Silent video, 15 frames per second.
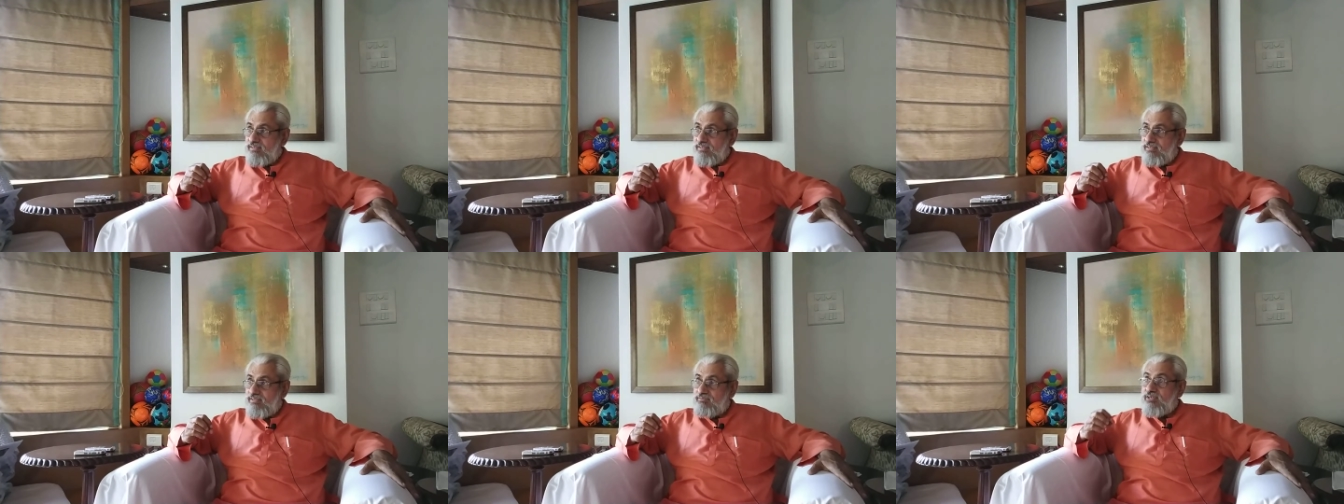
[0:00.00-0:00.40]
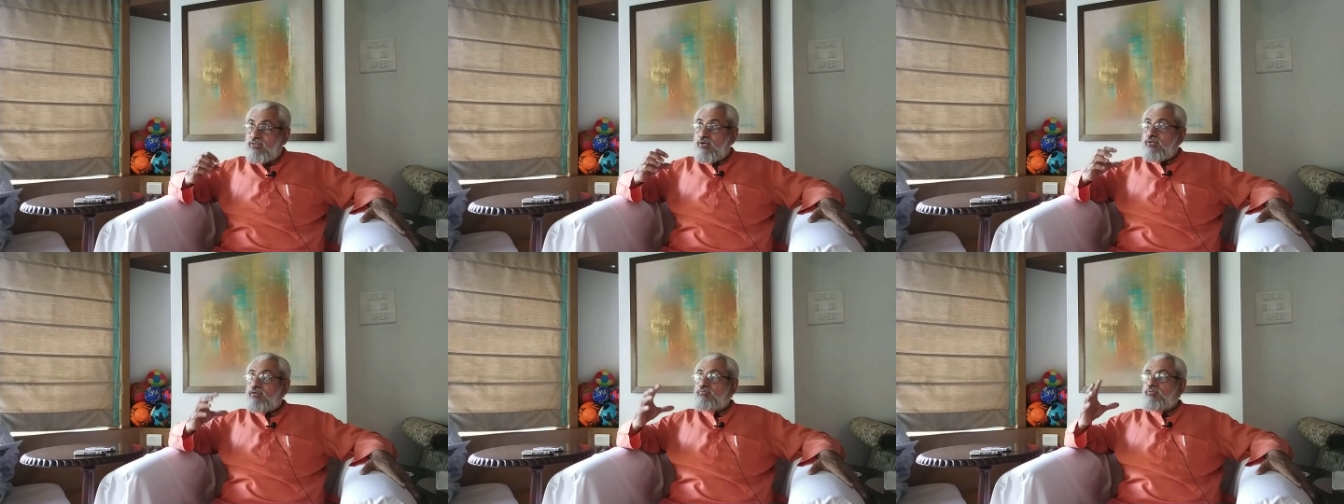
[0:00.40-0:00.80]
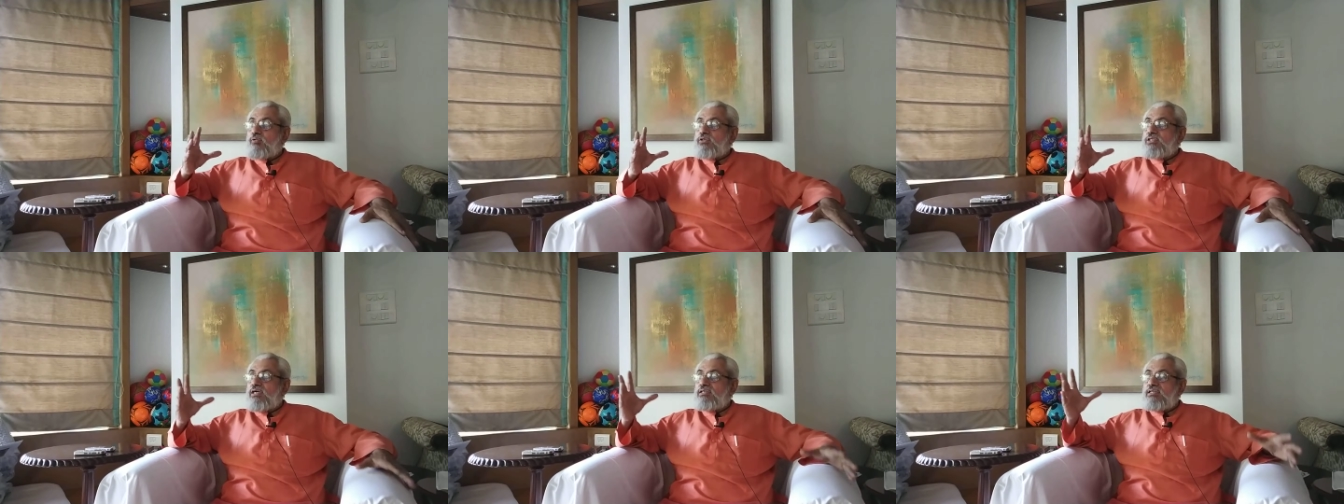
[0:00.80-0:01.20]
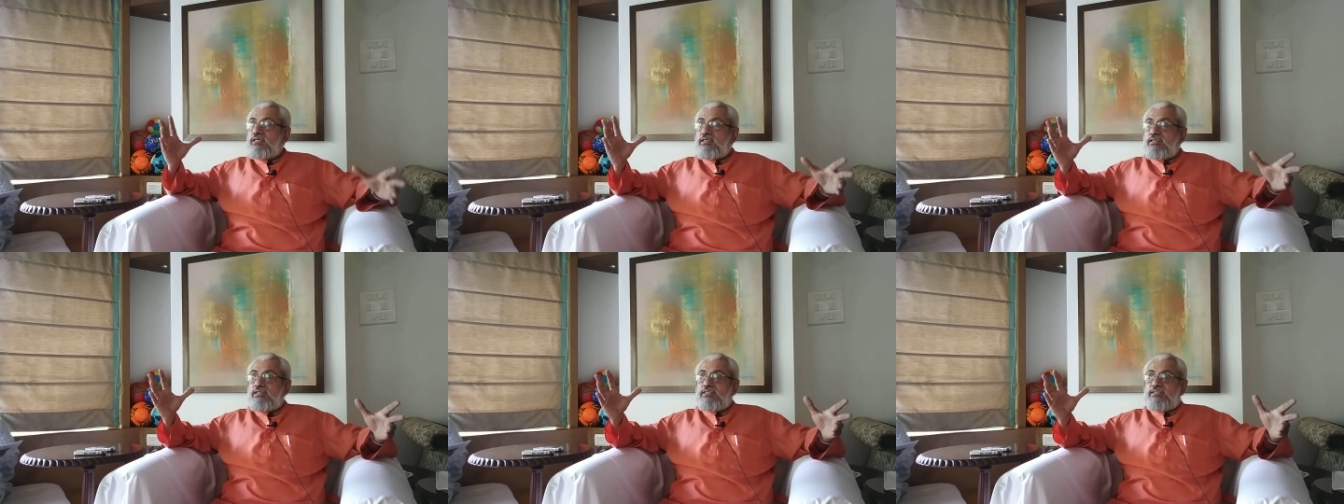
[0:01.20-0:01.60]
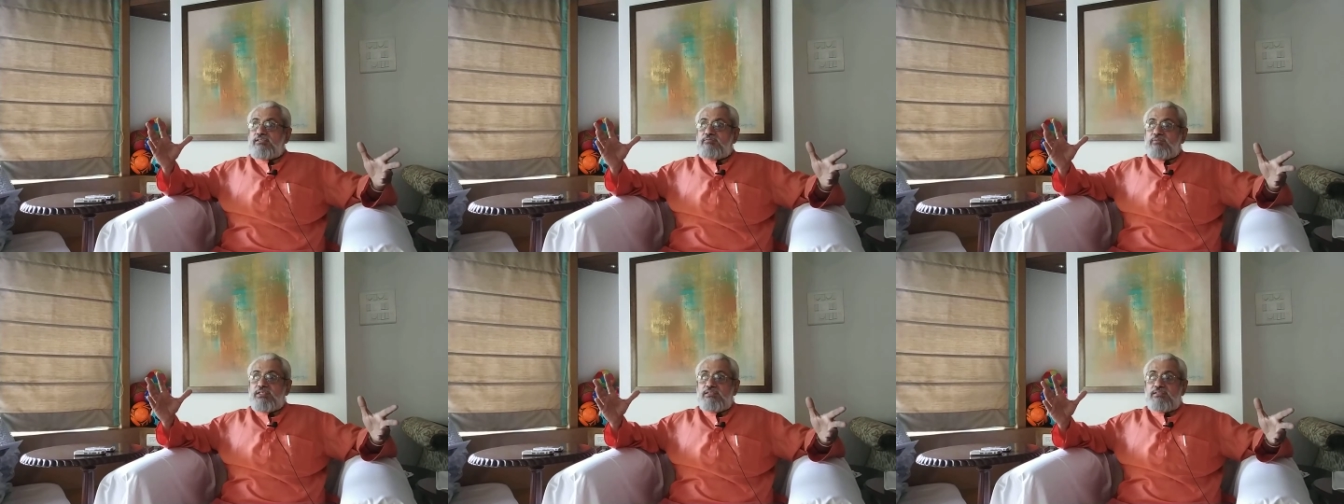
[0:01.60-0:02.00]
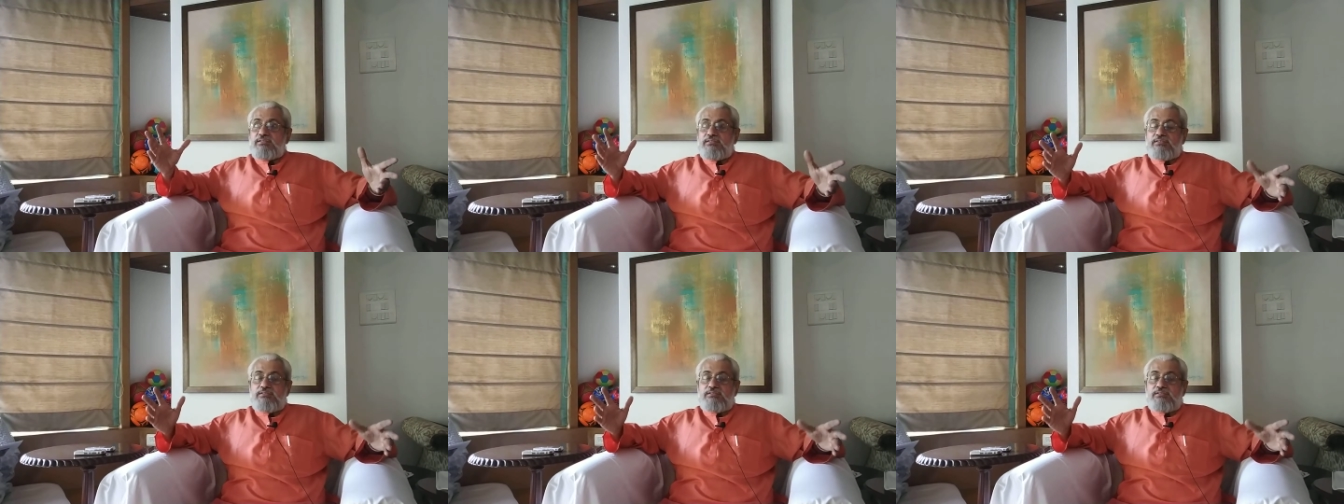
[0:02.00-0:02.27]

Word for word: And we are talking about moksha, deconditioned mind.